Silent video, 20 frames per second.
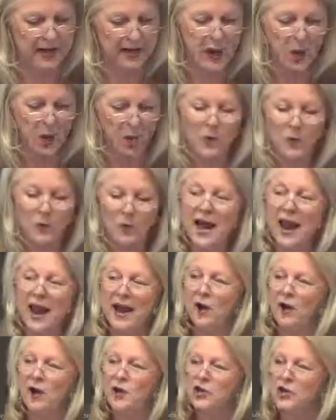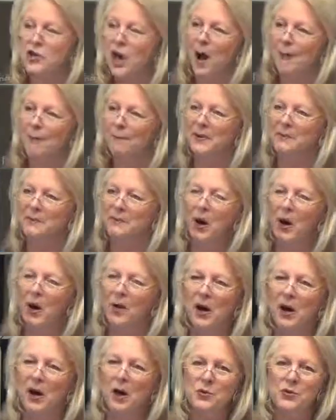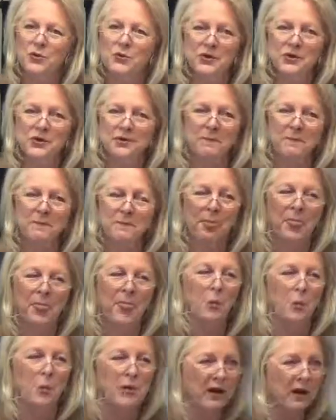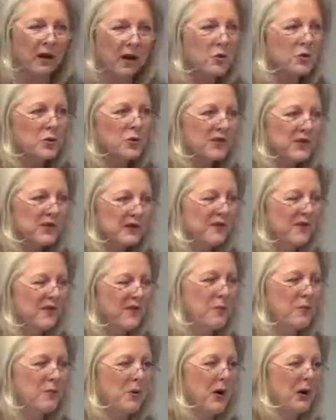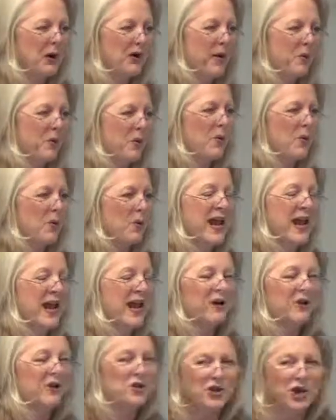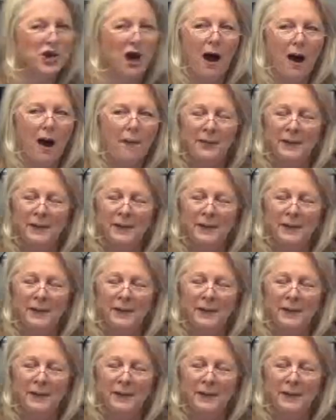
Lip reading: When we had our shop in Palm Coast, we closed this February, and when we had our shop,